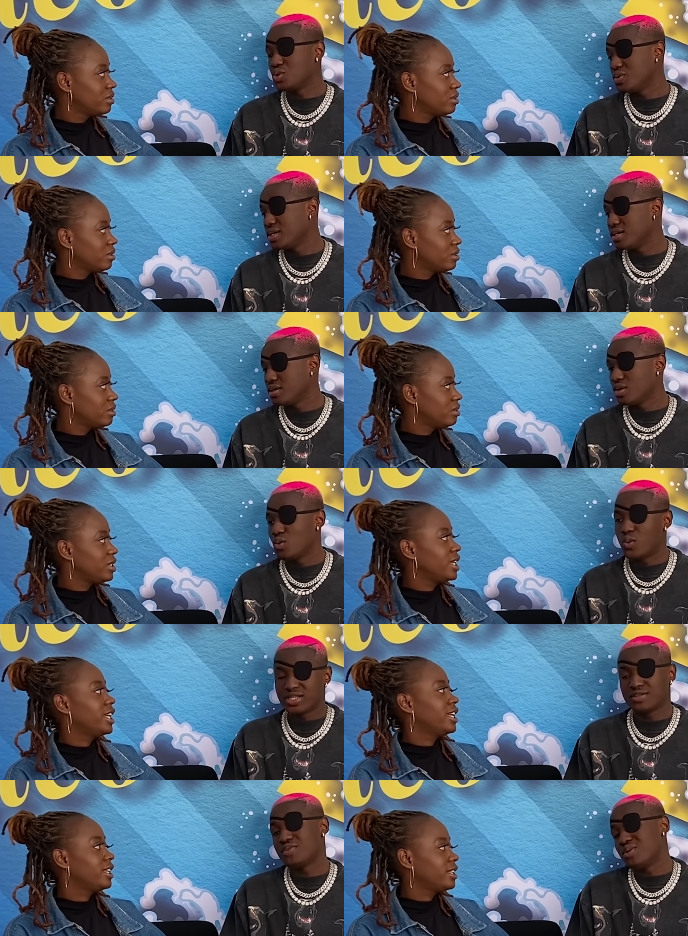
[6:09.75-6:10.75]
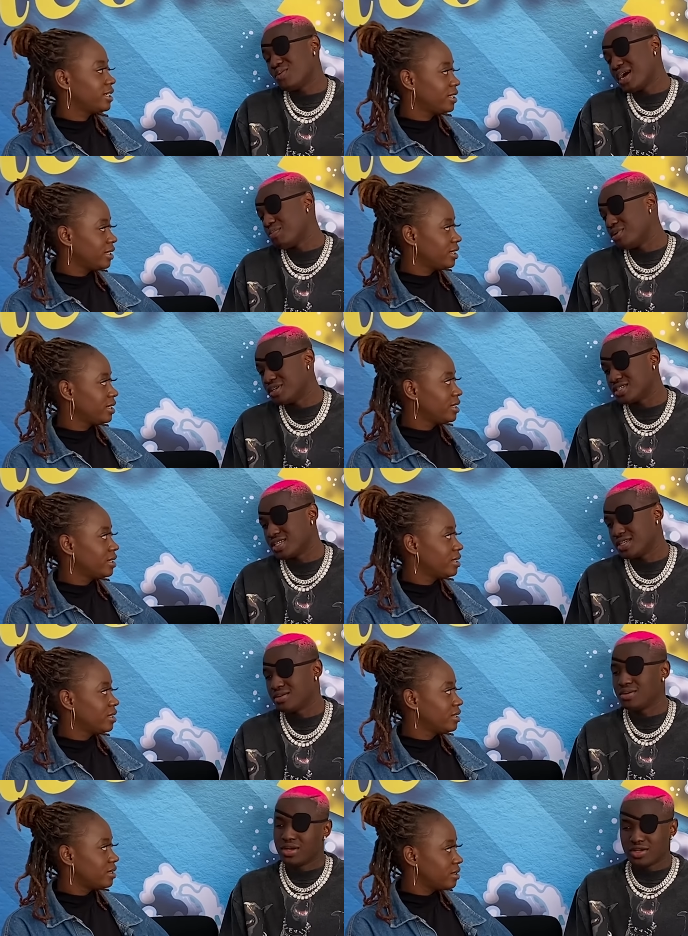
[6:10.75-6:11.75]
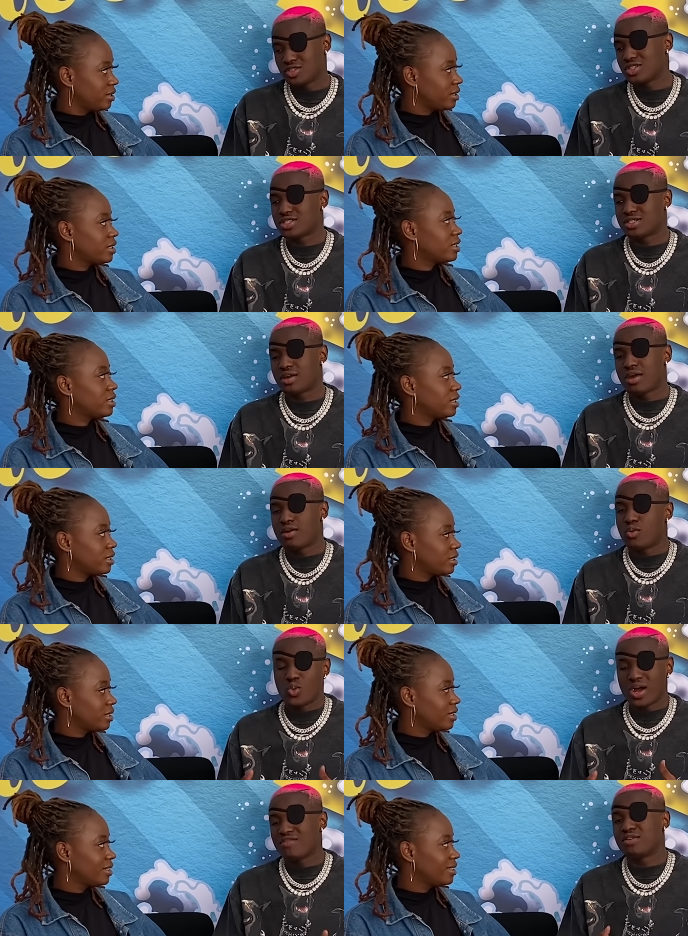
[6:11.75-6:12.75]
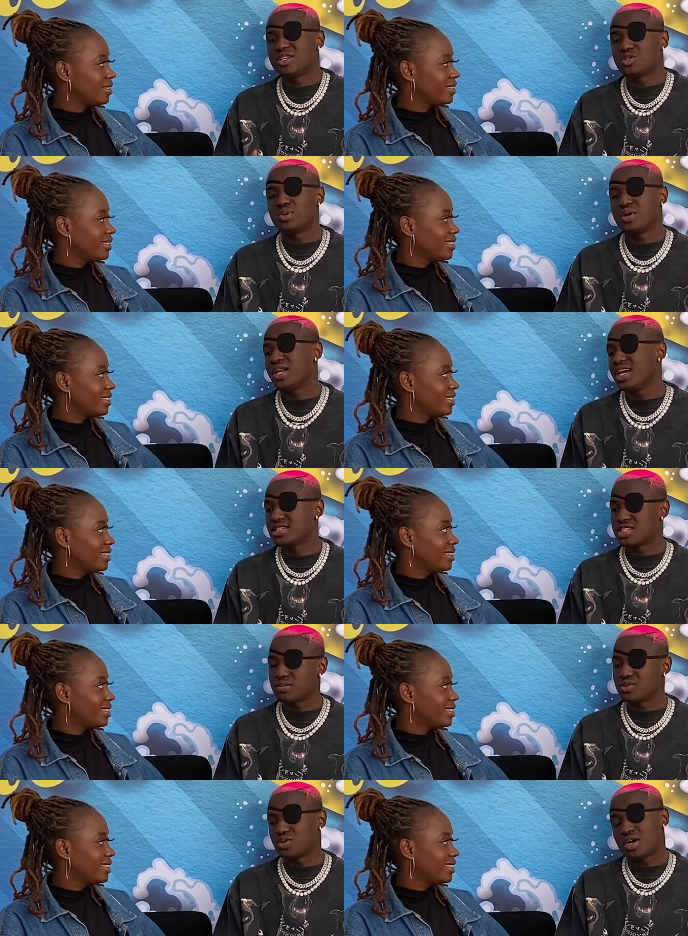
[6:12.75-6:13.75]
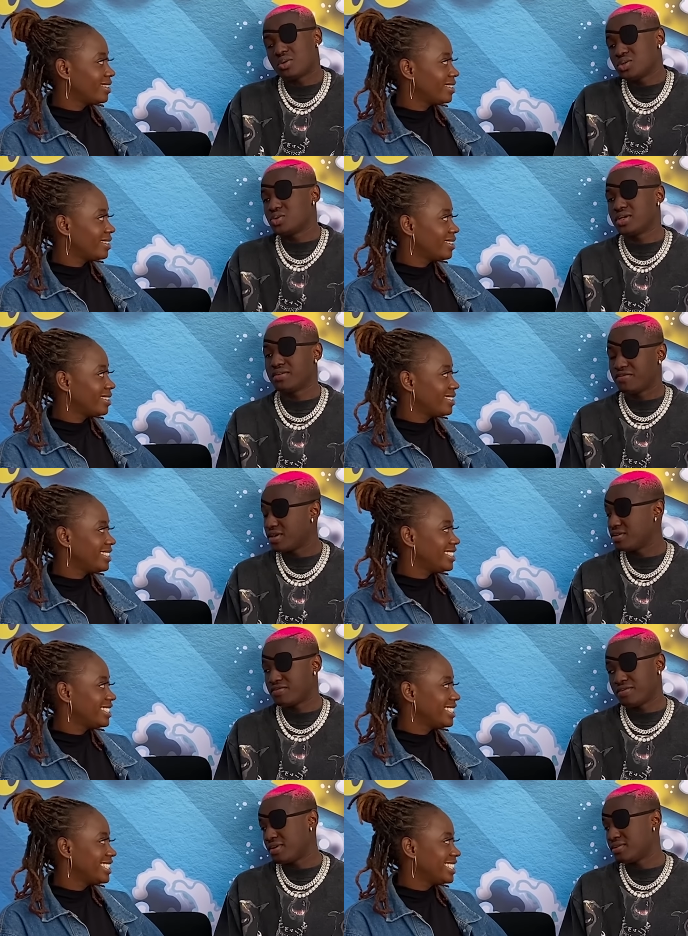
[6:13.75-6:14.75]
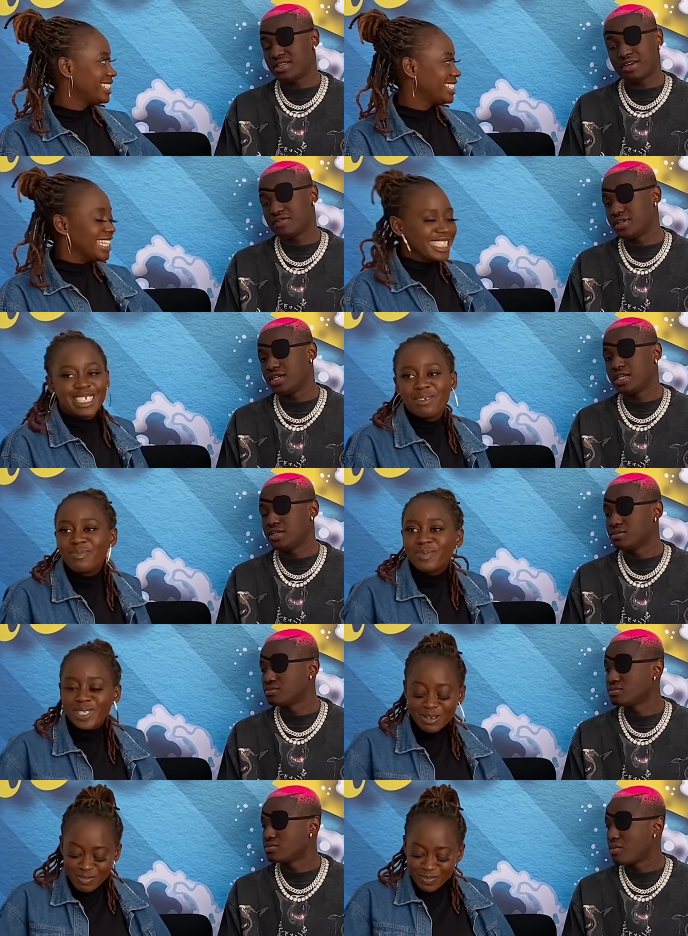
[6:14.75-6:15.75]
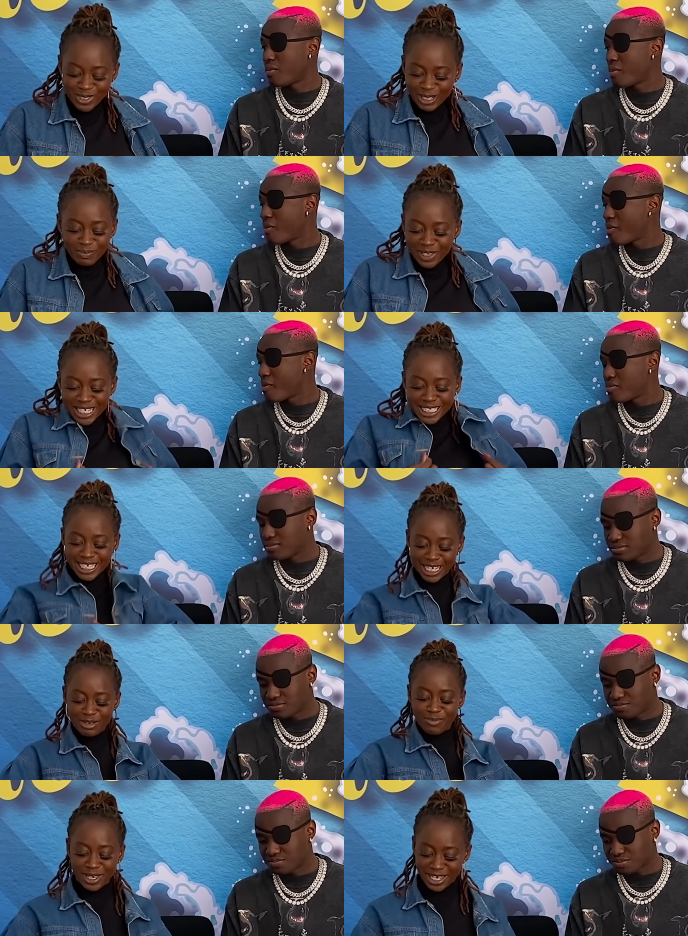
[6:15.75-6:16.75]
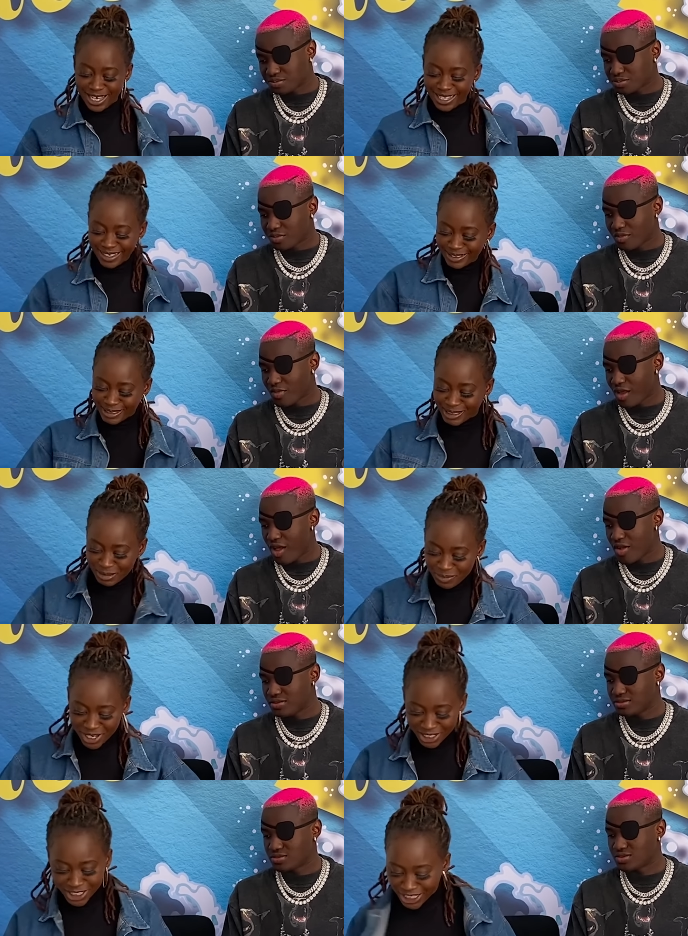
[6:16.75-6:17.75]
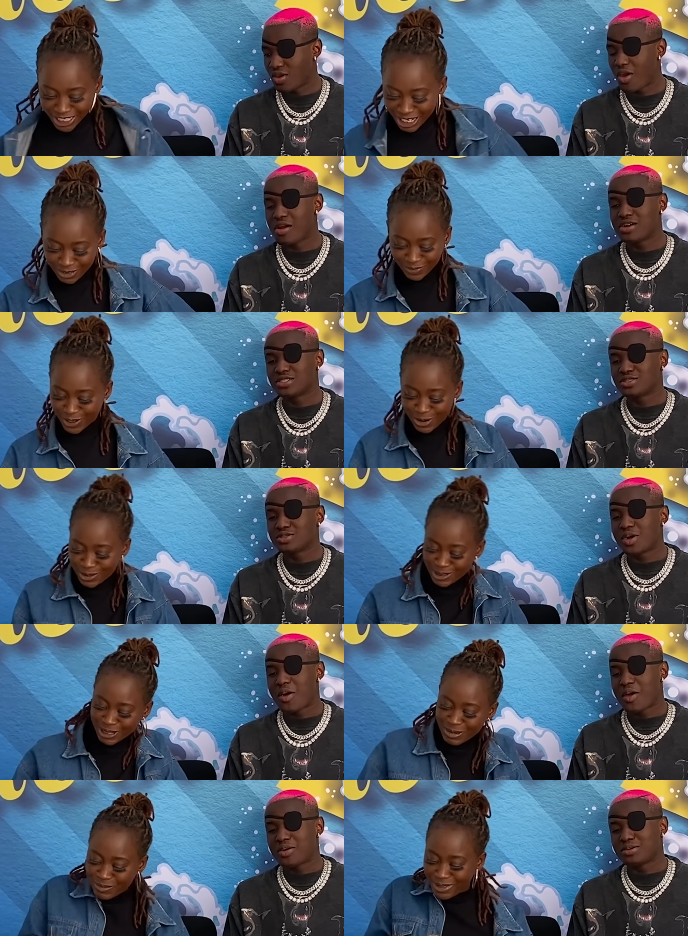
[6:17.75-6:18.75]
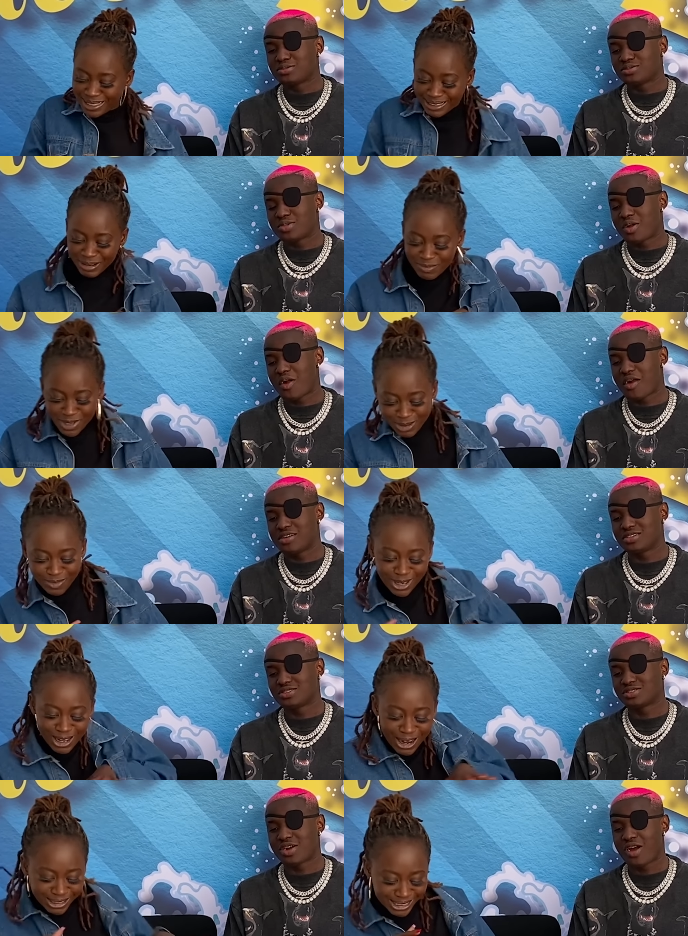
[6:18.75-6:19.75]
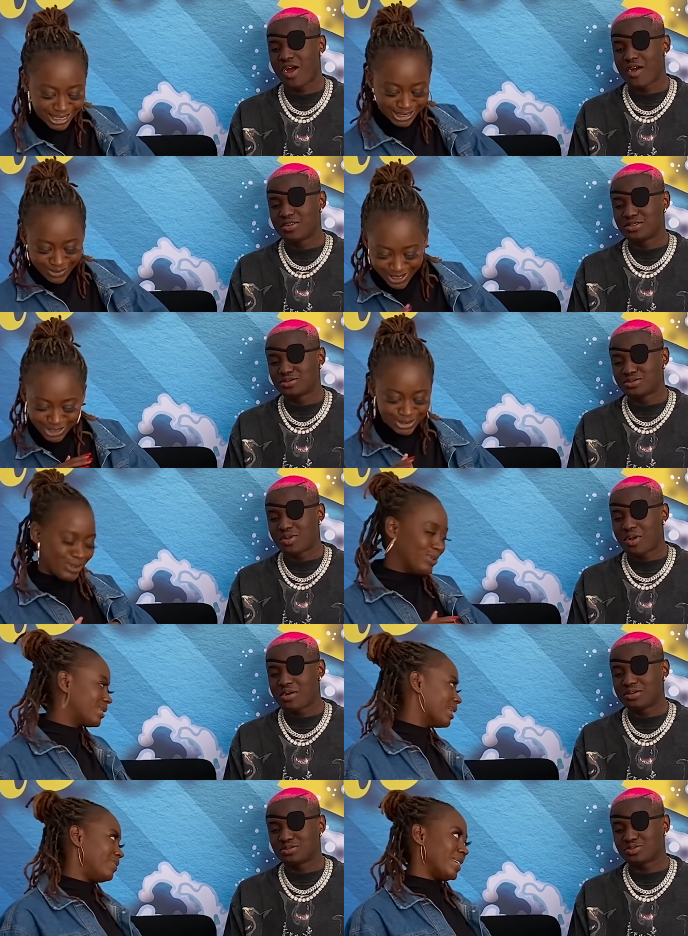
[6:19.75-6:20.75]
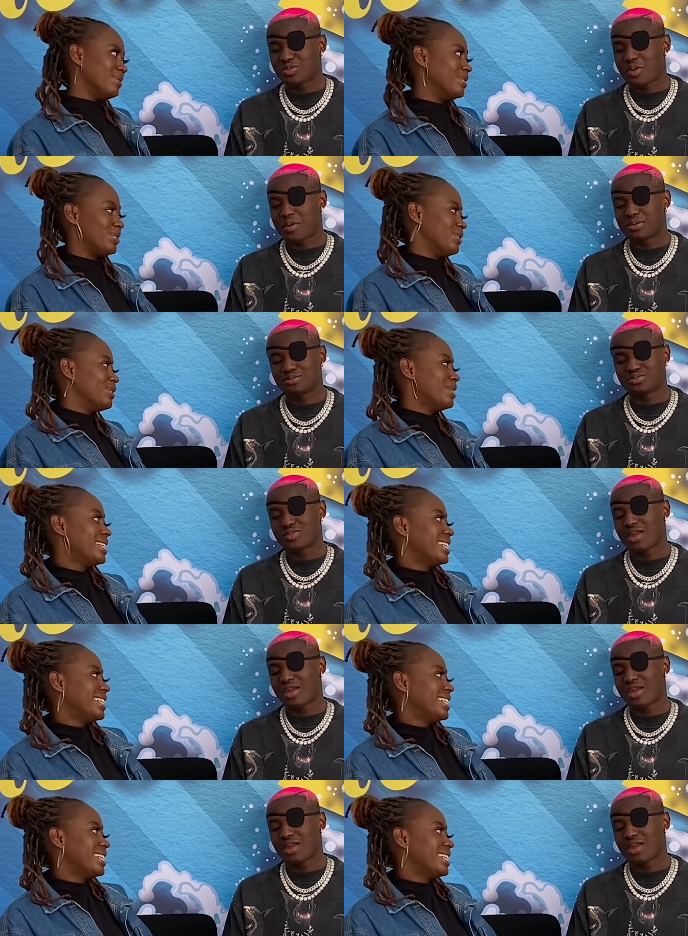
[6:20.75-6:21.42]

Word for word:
Speaker 1: to do it, yeah. waiting for the right person. Just yeah. whatever my spirit links up to, I'll do it. Very, very, definitely. Some,
Speaker 2: some, something is telling me there's a Zambian chick out there or some Zambian male artist ready to do something with you.